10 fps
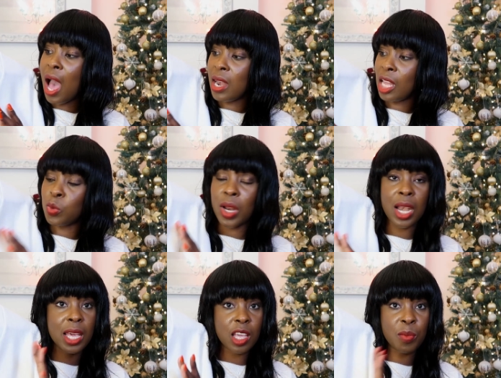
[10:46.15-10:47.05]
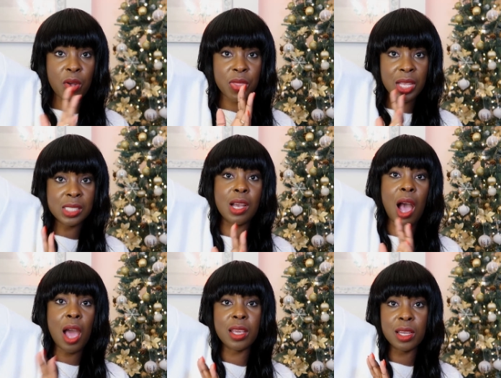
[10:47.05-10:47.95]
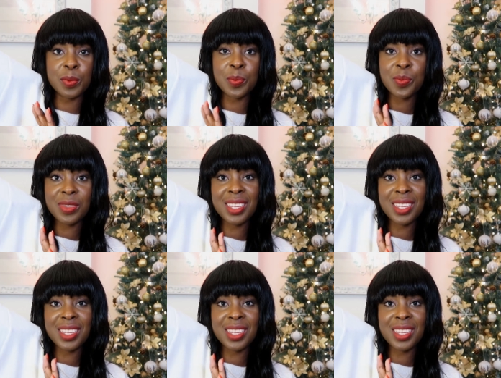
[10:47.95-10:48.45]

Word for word: and that's what I like about this cardigan